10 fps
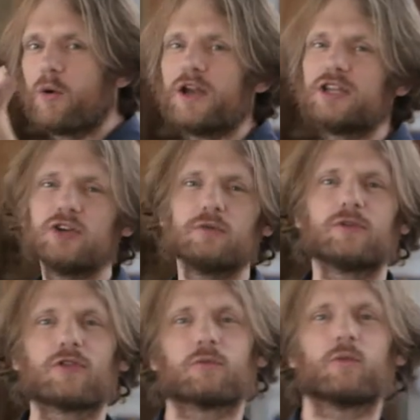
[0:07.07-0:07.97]
when
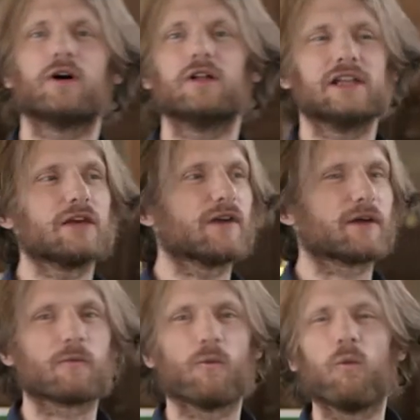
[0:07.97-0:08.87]
humans were
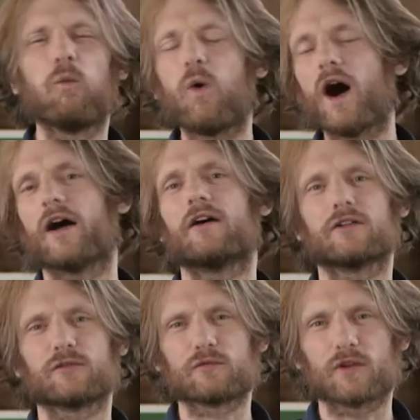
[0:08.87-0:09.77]
living
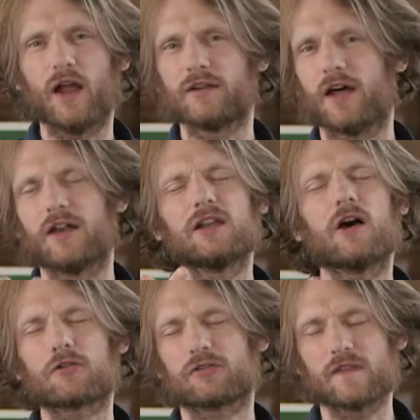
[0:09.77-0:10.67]
wild and, and, and
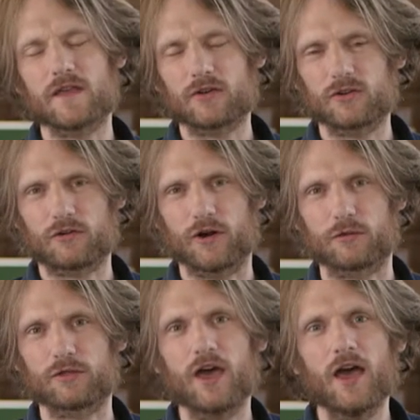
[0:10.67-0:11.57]
lost in the
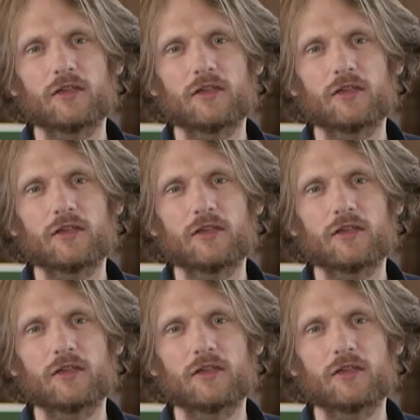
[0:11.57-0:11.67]
undergrowth,